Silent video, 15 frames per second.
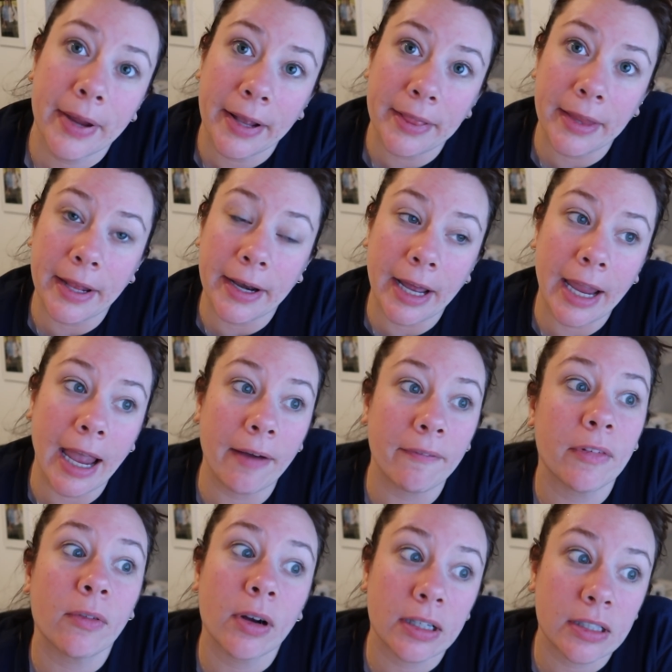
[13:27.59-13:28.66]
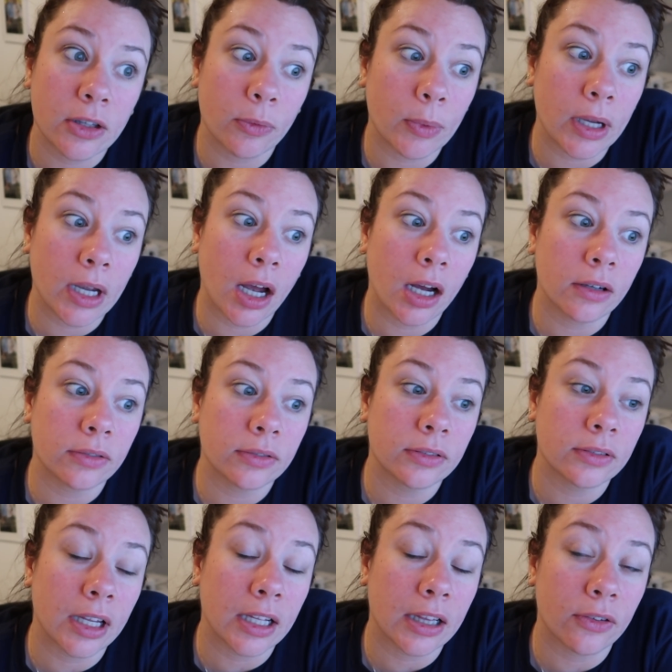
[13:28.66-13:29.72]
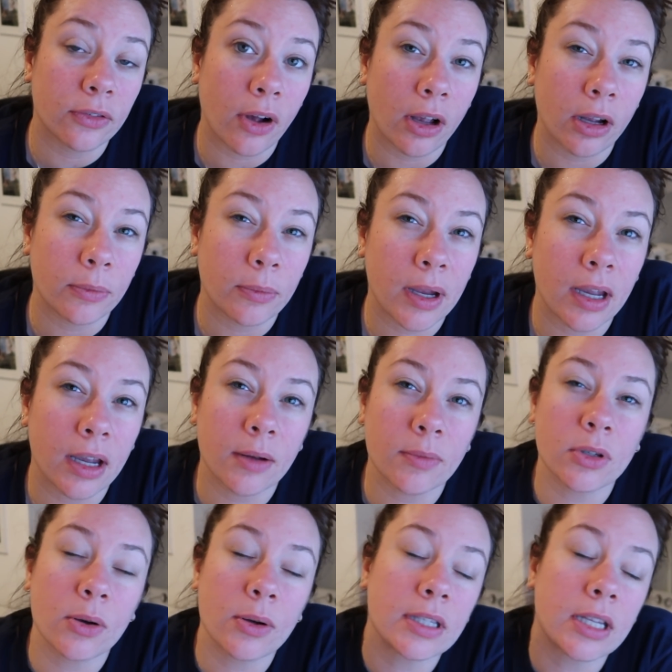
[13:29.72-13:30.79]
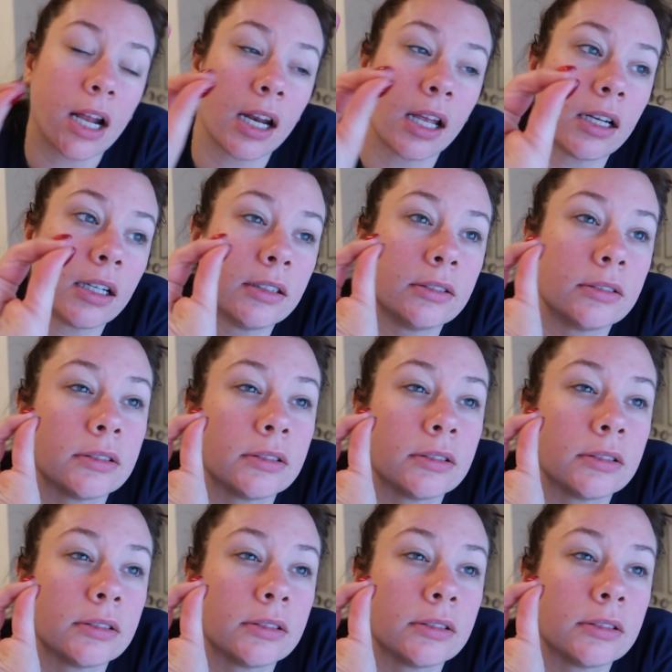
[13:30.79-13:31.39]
and then I have the rest of the week off, like the following week. I'm so excited.